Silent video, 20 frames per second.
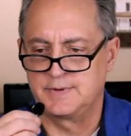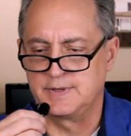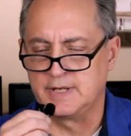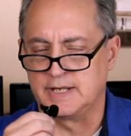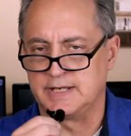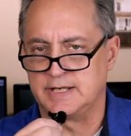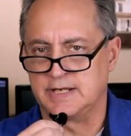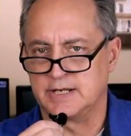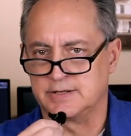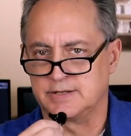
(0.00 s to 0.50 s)

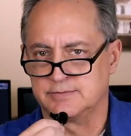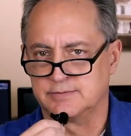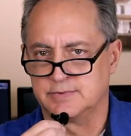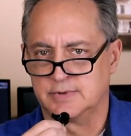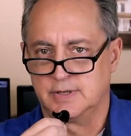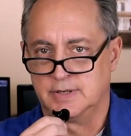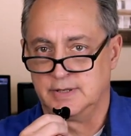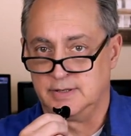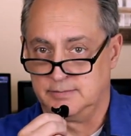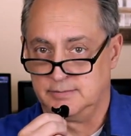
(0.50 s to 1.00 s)
Then he can,
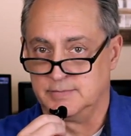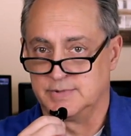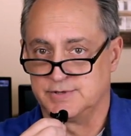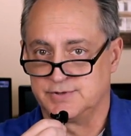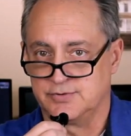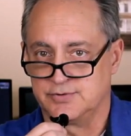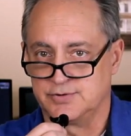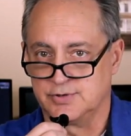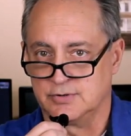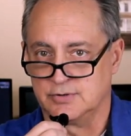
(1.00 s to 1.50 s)

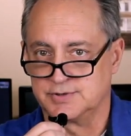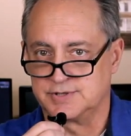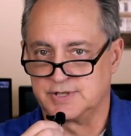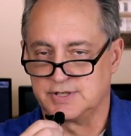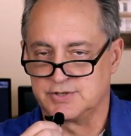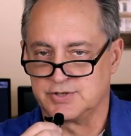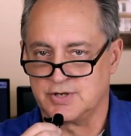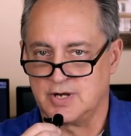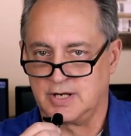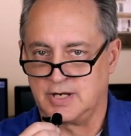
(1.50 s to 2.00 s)
Mr. Jones
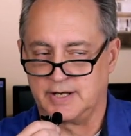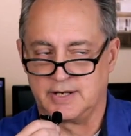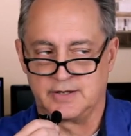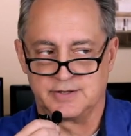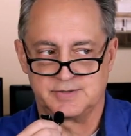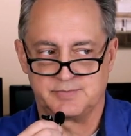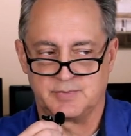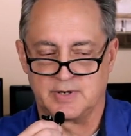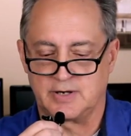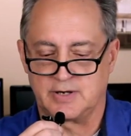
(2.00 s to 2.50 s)
can talk out
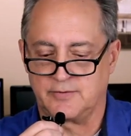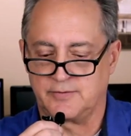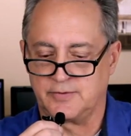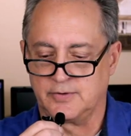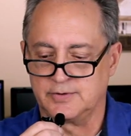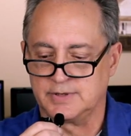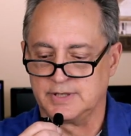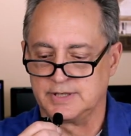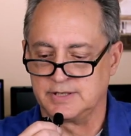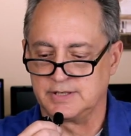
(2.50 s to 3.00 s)
of this
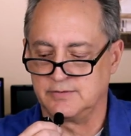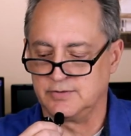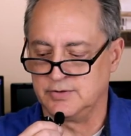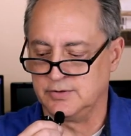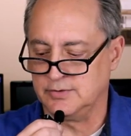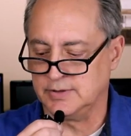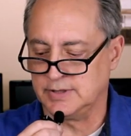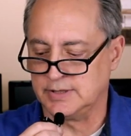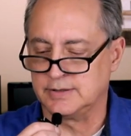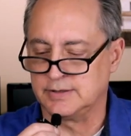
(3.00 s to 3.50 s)
microphone and give
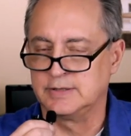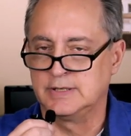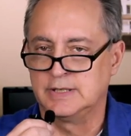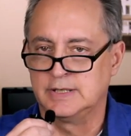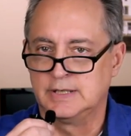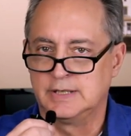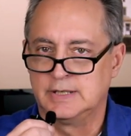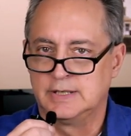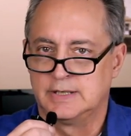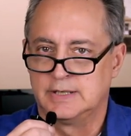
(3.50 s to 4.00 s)
you a,
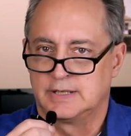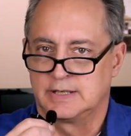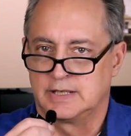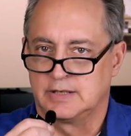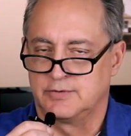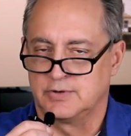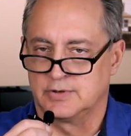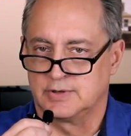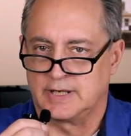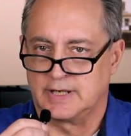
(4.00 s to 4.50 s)

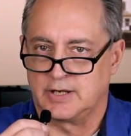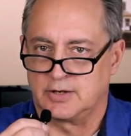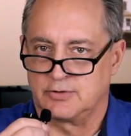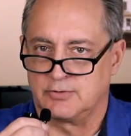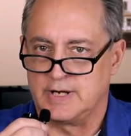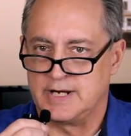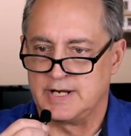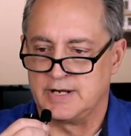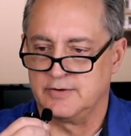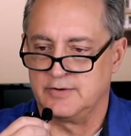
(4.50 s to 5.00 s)
give you like a
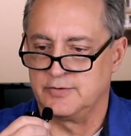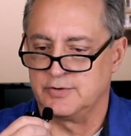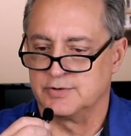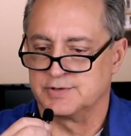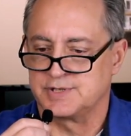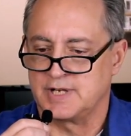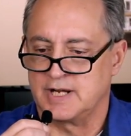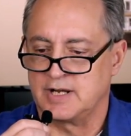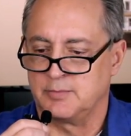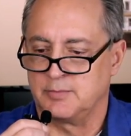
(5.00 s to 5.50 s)
great interview
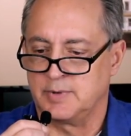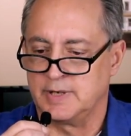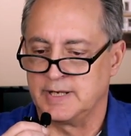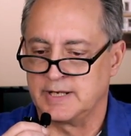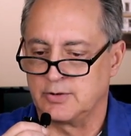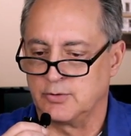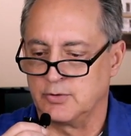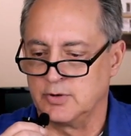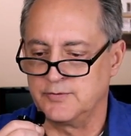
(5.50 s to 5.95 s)
style mic.